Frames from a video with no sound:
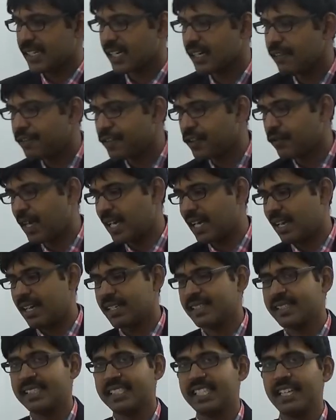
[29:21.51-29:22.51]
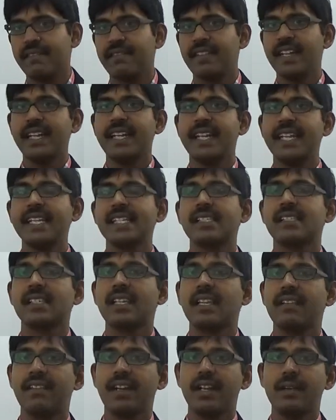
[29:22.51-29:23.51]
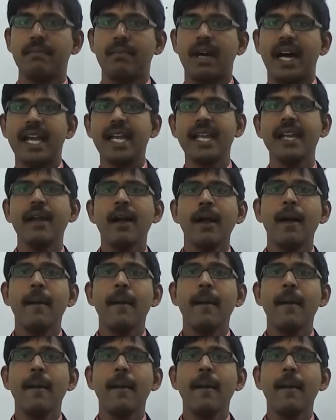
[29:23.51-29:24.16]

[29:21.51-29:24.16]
Drift velocity Vd is given by